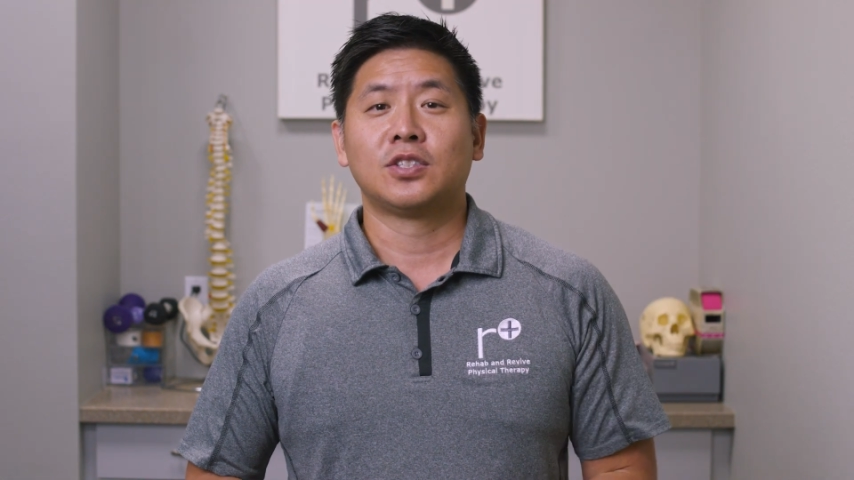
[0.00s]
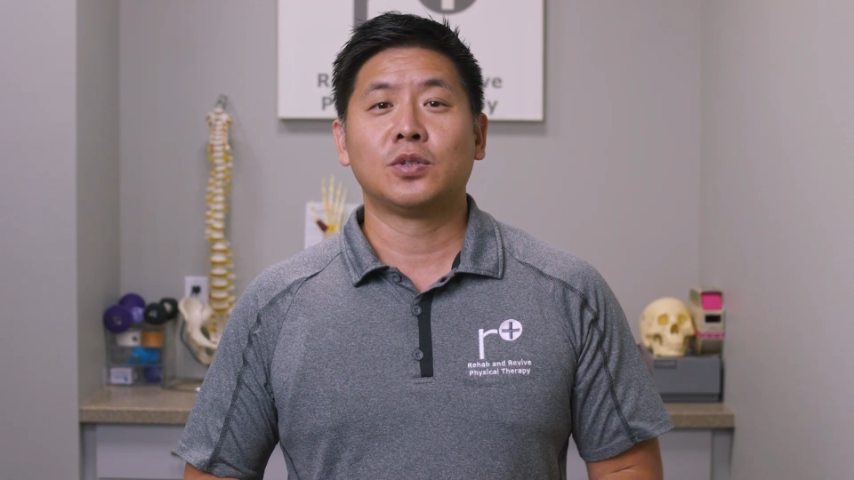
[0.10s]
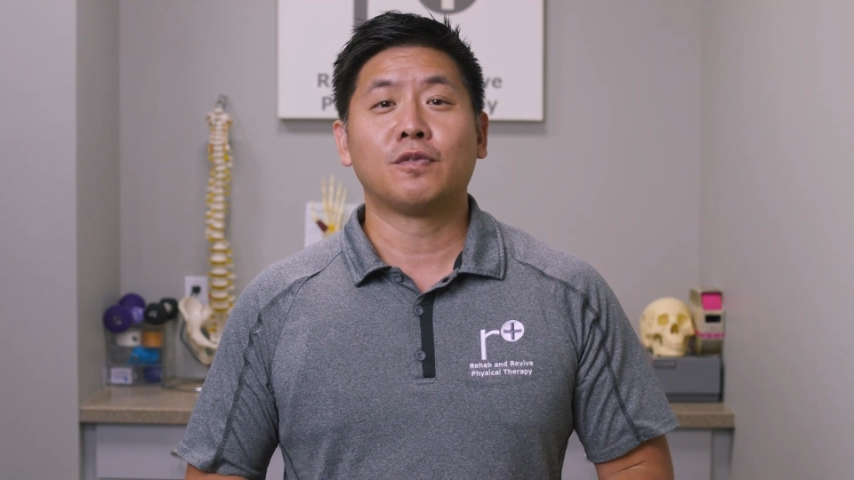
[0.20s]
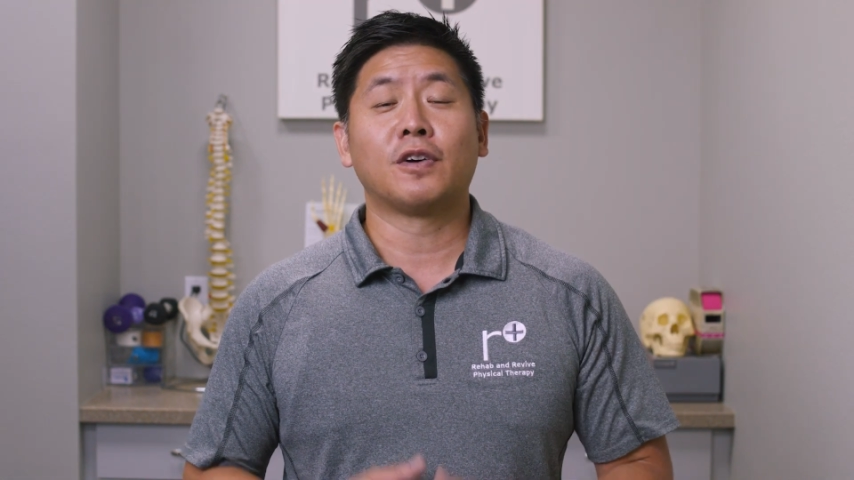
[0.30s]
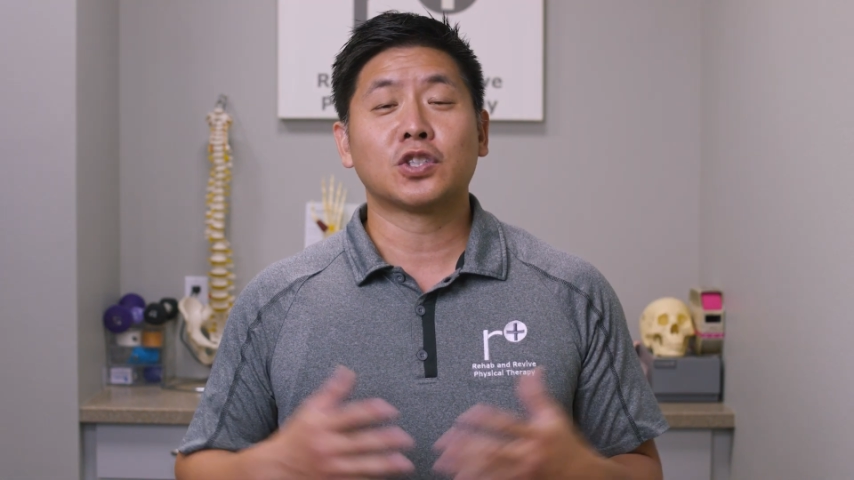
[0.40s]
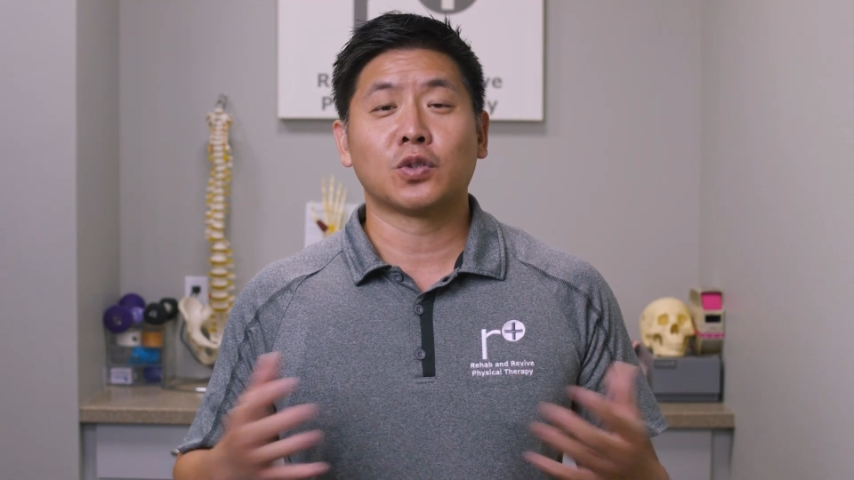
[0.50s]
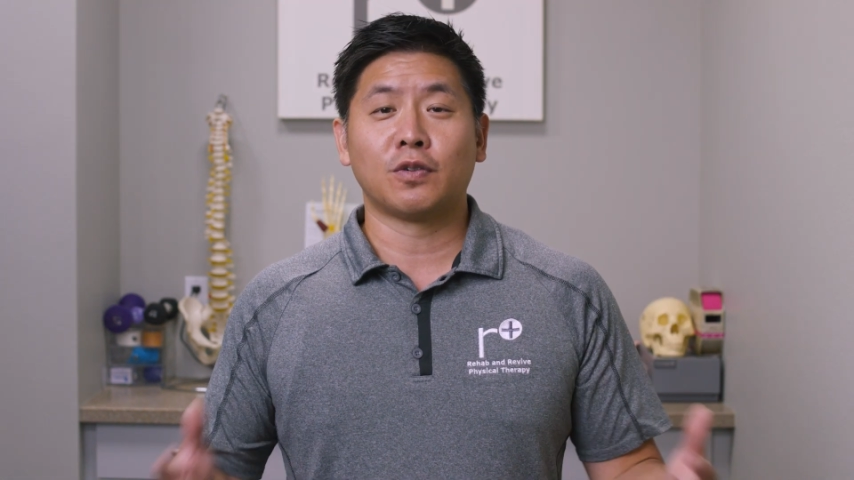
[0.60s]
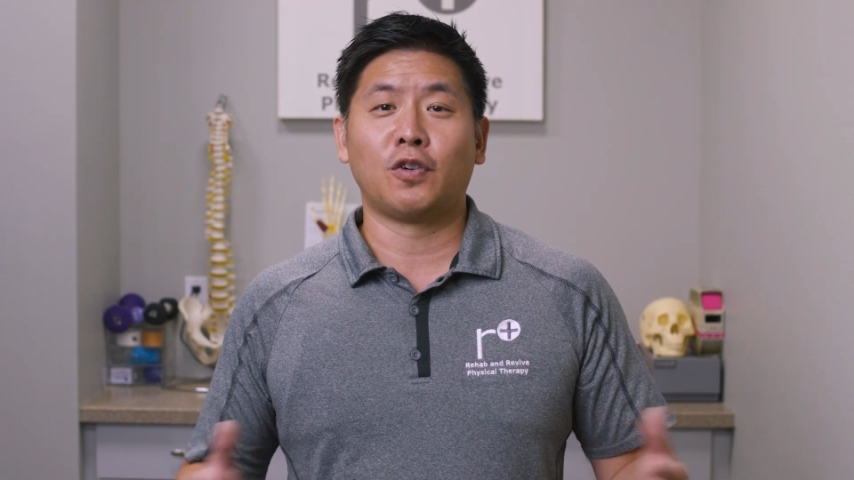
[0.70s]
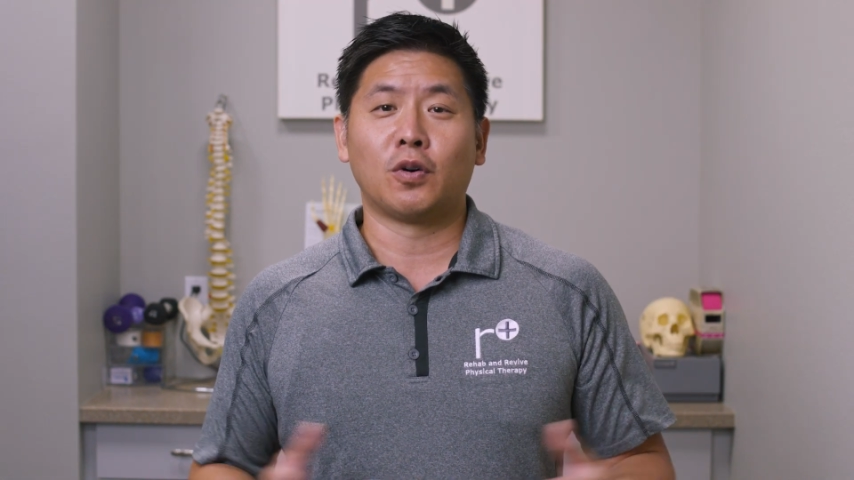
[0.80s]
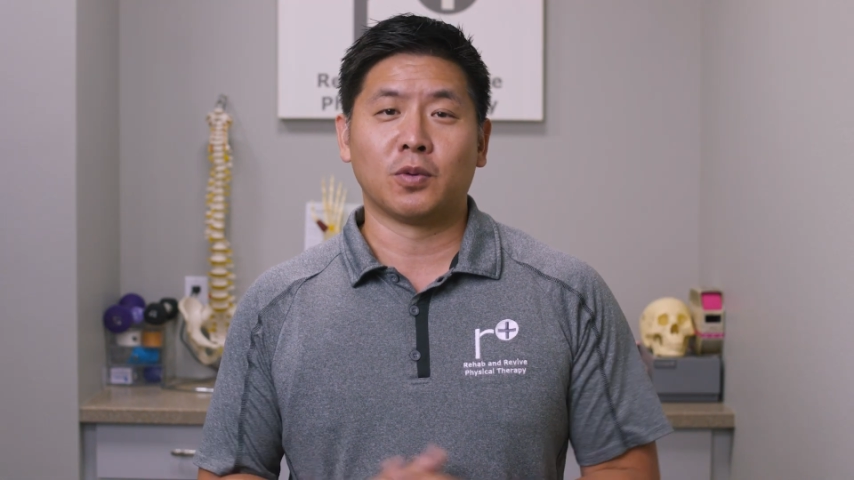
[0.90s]
to
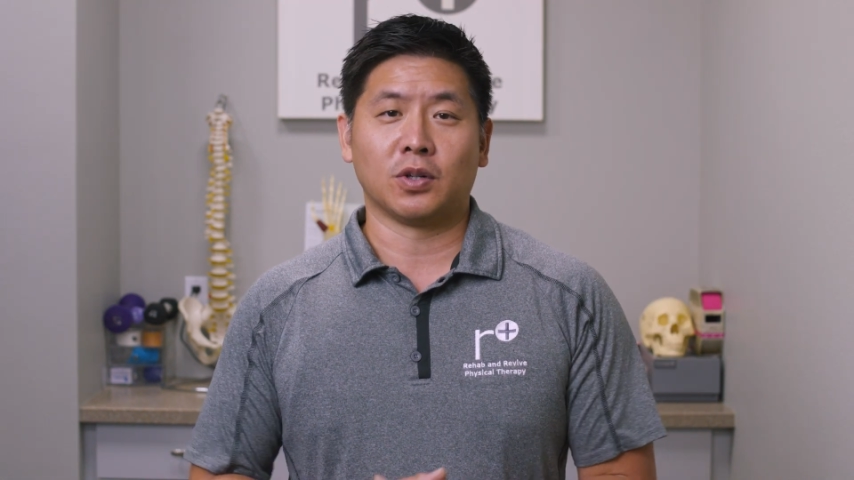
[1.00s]
functional foam